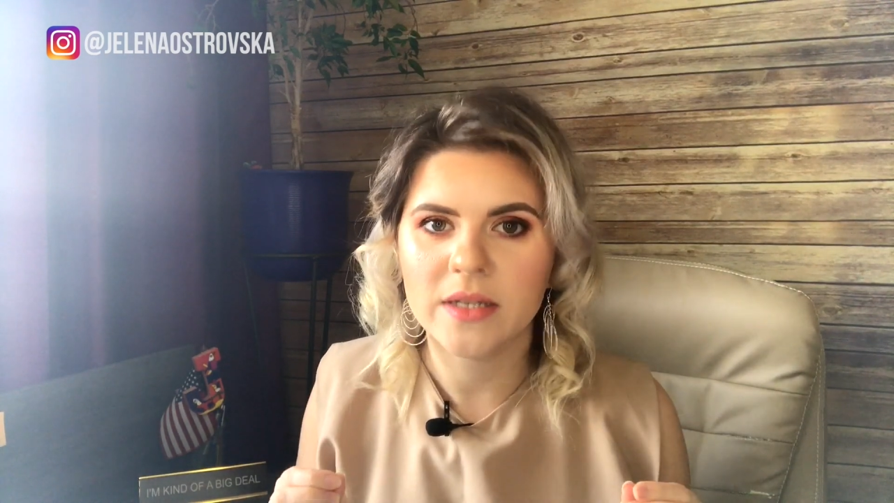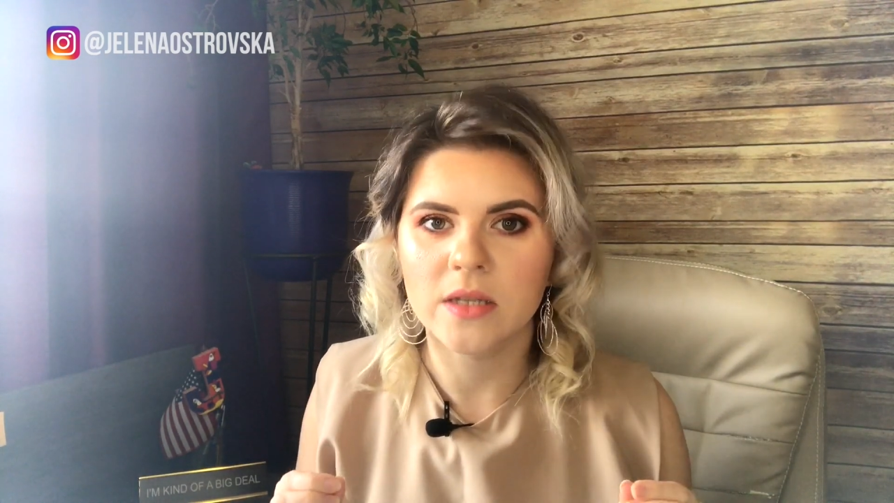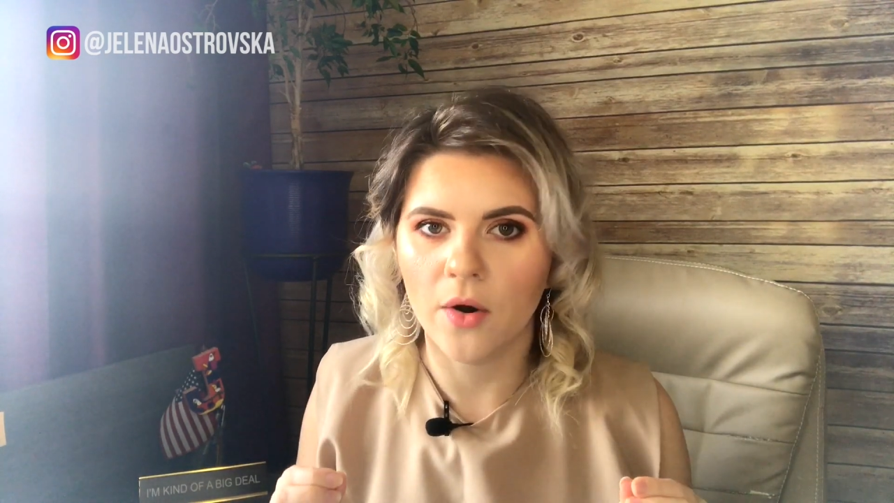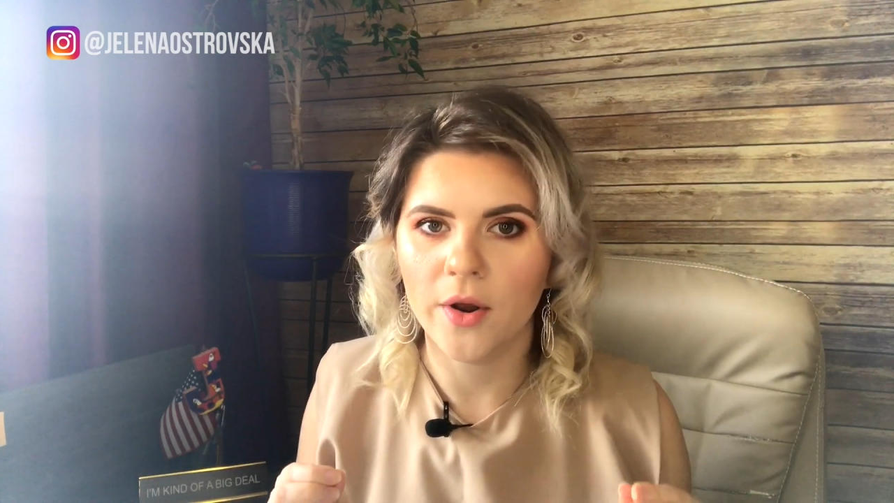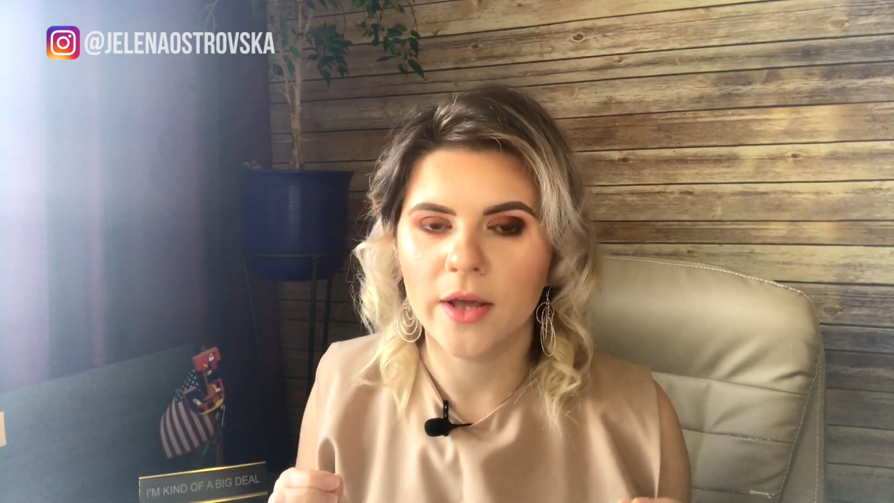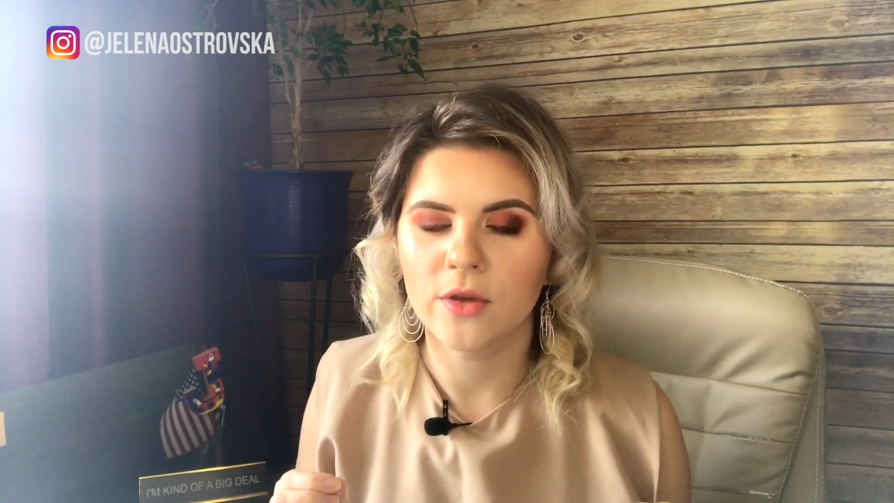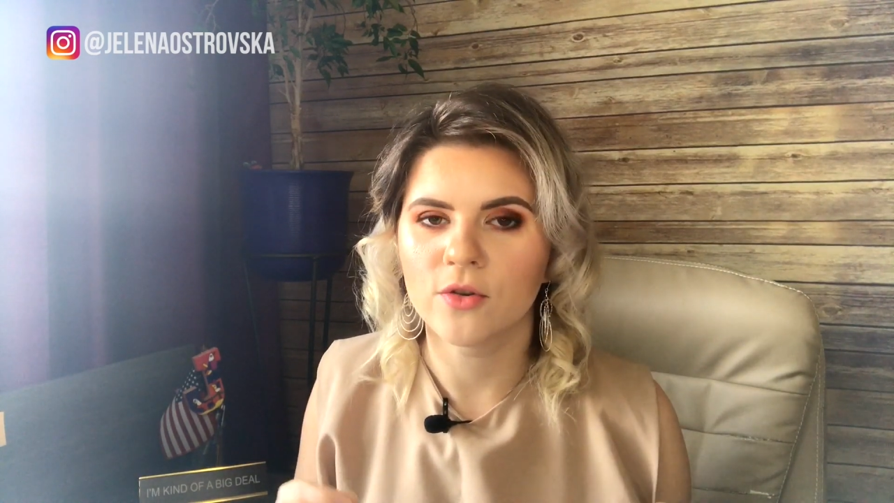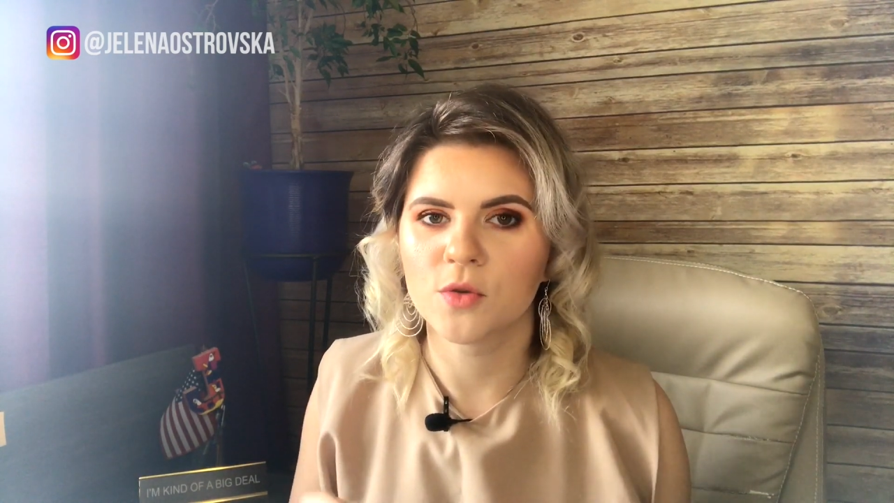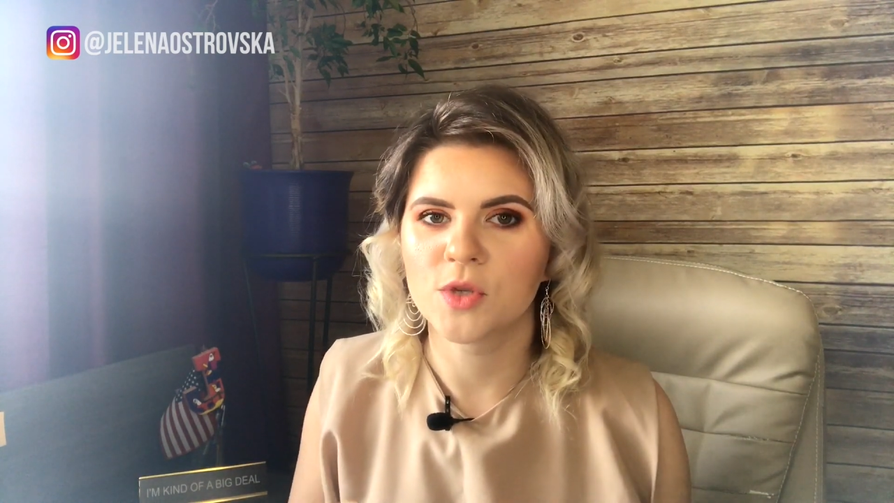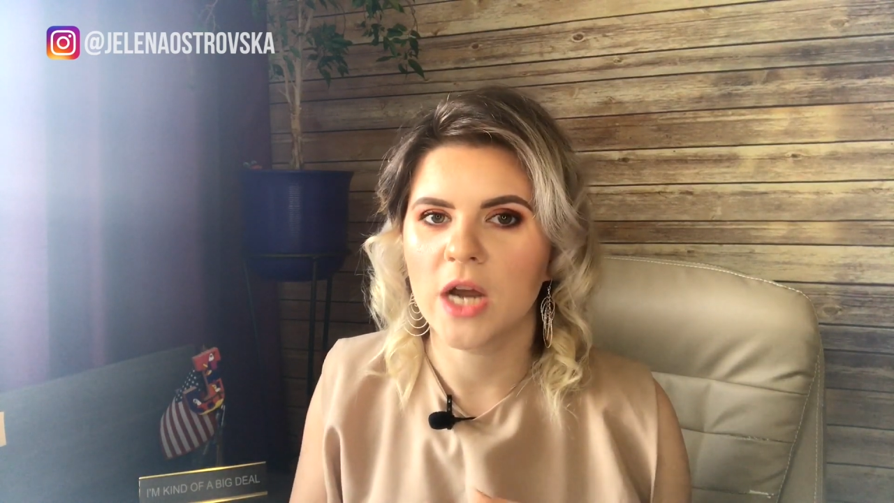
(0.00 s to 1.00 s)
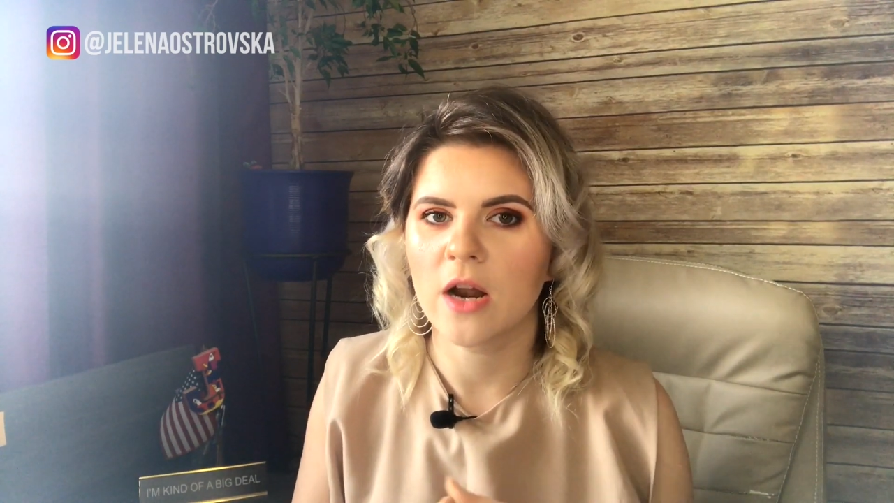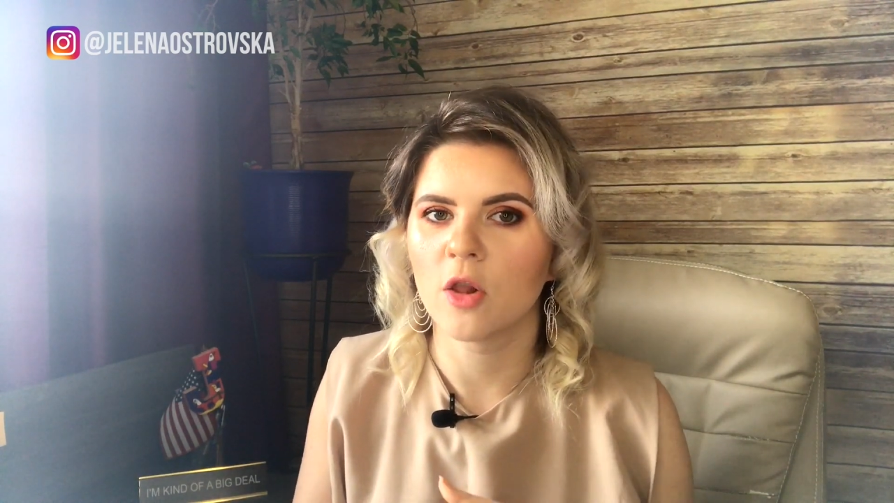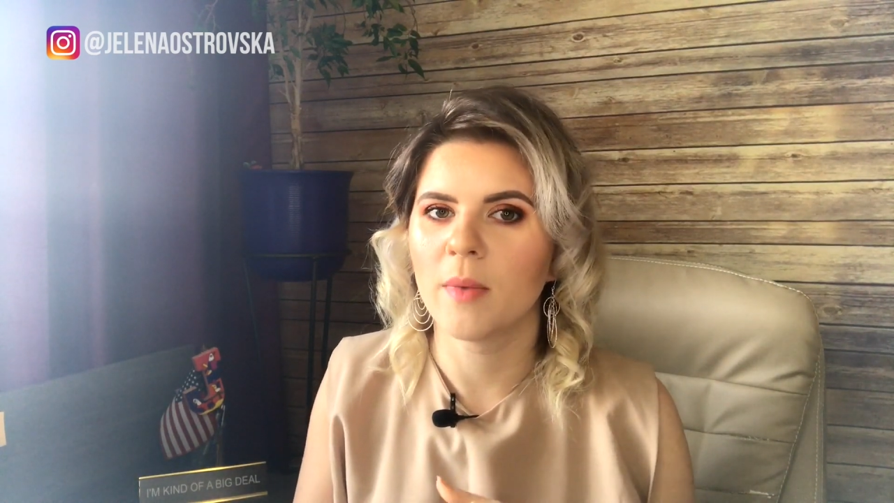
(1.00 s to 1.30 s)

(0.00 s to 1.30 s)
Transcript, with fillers: starting a YouTube channel,